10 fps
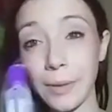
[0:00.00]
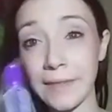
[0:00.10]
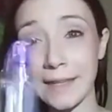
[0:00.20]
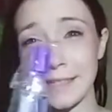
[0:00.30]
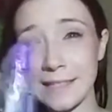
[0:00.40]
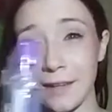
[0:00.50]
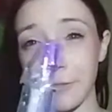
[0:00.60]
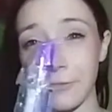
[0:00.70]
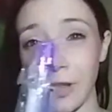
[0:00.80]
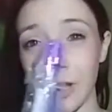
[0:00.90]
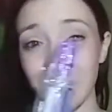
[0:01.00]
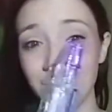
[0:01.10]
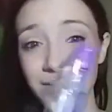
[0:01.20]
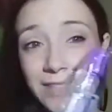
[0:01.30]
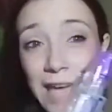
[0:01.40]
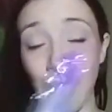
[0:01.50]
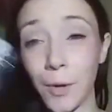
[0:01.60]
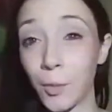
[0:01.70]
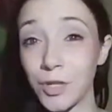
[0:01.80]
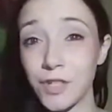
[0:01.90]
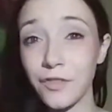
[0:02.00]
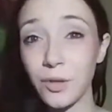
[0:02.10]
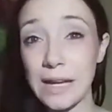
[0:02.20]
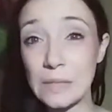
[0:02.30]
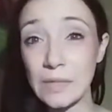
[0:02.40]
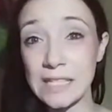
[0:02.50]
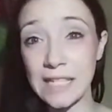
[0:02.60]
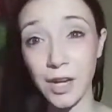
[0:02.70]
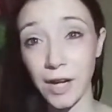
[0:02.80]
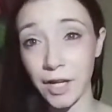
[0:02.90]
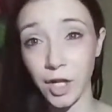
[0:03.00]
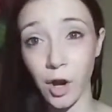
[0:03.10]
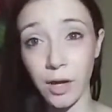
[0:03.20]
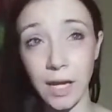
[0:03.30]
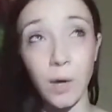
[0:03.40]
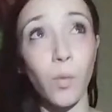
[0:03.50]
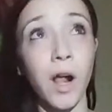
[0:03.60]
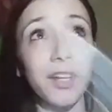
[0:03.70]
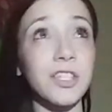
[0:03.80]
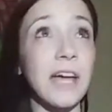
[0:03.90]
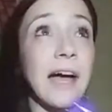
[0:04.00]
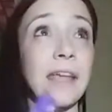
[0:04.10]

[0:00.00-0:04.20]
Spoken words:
And then he's going to flush the heparin. Which if you guys want to stick around, y'all can watch that.